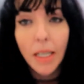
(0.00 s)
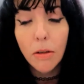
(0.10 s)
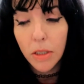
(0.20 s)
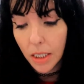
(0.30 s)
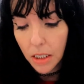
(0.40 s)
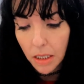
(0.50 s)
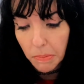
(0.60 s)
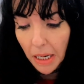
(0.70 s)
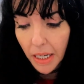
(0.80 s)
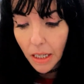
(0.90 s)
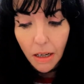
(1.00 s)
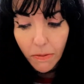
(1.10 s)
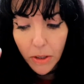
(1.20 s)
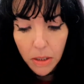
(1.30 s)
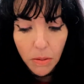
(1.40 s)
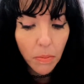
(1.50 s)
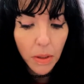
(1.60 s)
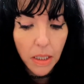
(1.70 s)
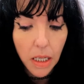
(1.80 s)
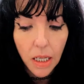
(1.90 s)
And I would actually buy that for
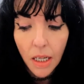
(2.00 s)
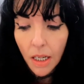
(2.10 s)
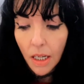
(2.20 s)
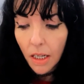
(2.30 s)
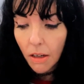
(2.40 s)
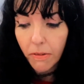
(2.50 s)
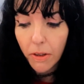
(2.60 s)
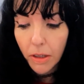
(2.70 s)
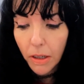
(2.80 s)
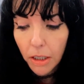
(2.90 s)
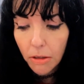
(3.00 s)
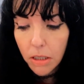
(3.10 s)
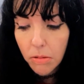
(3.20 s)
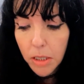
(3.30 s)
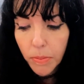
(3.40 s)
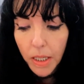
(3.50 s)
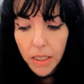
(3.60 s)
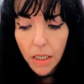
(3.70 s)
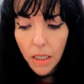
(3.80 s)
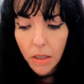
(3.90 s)
somebody for a Christmas
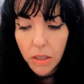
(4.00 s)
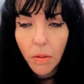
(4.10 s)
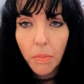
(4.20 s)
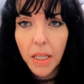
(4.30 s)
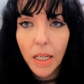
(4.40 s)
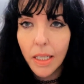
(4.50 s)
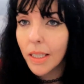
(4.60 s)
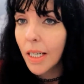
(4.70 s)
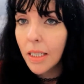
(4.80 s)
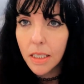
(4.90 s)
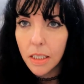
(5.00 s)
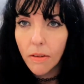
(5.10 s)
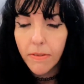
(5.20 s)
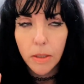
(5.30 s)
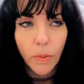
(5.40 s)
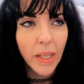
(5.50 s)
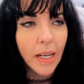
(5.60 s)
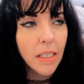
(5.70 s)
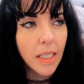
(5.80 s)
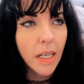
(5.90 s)
present or something like that that suffers with
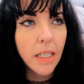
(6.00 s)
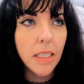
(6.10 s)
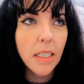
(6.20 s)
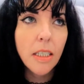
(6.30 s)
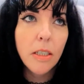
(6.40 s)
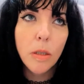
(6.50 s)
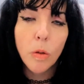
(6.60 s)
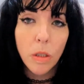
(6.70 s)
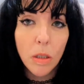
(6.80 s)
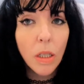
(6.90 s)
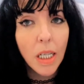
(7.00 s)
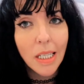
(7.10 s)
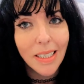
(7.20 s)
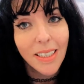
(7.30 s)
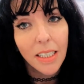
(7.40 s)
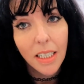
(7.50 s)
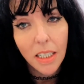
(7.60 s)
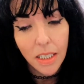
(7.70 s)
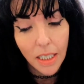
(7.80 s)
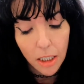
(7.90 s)
anxiety. It just
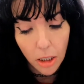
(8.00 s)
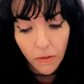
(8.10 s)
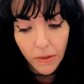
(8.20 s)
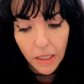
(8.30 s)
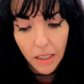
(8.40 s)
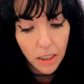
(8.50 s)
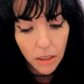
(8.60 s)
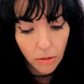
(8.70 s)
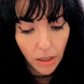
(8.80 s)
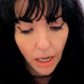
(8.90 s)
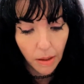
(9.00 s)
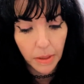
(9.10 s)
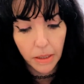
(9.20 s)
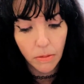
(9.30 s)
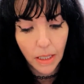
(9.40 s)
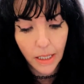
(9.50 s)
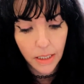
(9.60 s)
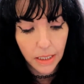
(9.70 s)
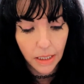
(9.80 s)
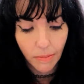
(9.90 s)
takes the edge off it. It's so calming,
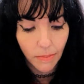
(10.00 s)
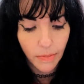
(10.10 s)
relaxing.